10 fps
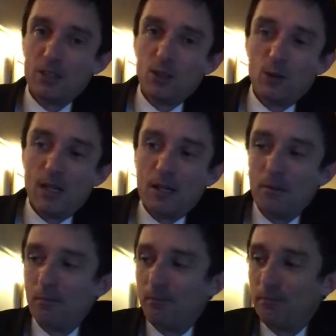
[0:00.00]
You,
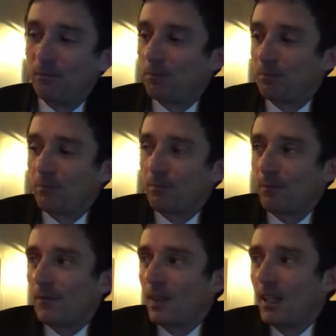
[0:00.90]
um,
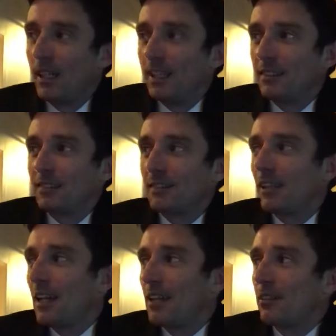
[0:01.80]
it's just the
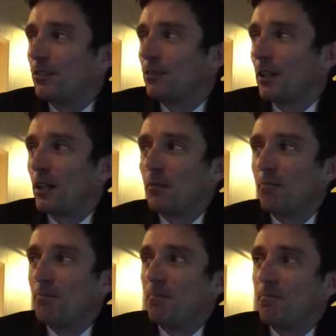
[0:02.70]
lack of
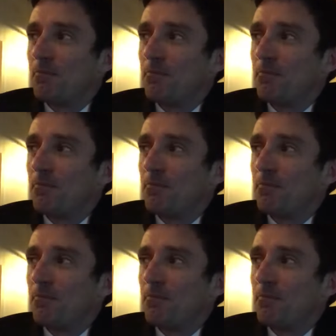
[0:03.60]
um,